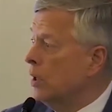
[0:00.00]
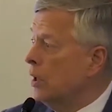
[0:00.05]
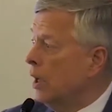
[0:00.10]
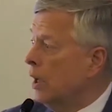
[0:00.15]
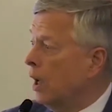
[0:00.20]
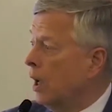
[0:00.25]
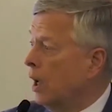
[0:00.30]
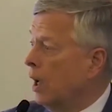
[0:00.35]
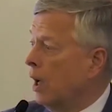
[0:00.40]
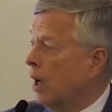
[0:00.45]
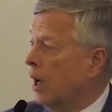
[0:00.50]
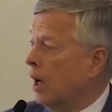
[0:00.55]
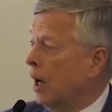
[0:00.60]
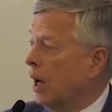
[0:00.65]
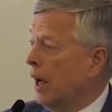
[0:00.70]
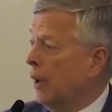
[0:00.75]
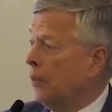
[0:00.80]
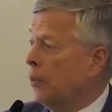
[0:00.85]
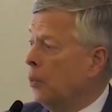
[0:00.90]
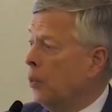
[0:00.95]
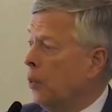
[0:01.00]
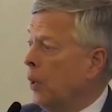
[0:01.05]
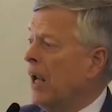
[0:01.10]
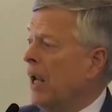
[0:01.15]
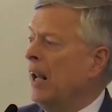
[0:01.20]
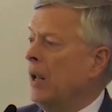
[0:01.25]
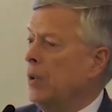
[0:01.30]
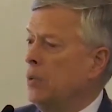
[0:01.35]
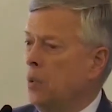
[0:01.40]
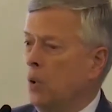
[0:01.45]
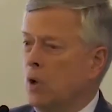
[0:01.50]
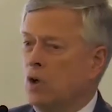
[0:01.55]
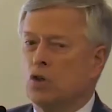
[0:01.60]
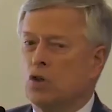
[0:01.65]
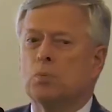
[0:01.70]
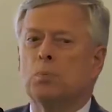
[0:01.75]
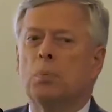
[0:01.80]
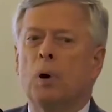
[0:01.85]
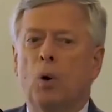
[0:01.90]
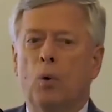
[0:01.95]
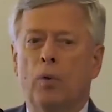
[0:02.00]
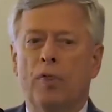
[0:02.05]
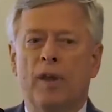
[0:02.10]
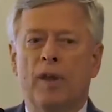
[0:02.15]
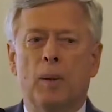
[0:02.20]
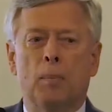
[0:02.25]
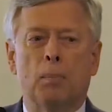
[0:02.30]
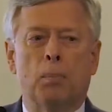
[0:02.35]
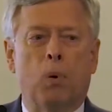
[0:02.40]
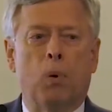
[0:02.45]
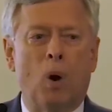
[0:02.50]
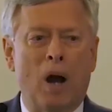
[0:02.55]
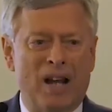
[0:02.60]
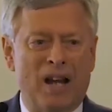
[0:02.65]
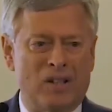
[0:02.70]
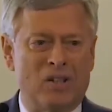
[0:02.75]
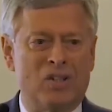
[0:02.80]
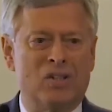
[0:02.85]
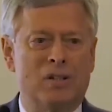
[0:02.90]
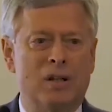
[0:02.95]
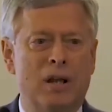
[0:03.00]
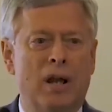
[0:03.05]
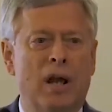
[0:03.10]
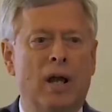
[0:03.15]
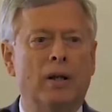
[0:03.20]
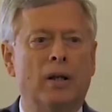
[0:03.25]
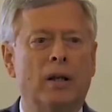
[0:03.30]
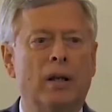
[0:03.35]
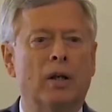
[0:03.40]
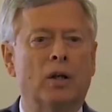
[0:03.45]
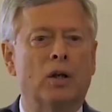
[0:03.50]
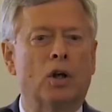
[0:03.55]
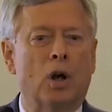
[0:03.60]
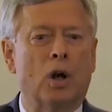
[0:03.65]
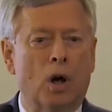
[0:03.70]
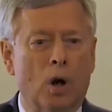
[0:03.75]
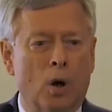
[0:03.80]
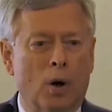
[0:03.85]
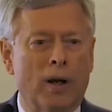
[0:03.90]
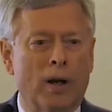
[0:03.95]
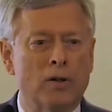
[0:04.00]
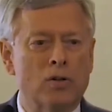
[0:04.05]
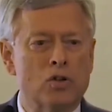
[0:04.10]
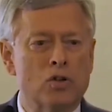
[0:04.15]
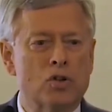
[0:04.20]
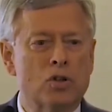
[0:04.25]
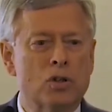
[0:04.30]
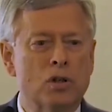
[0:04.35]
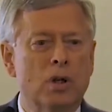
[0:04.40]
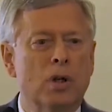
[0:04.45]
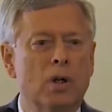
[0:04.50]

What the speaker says: I really was both impressed and encouraged.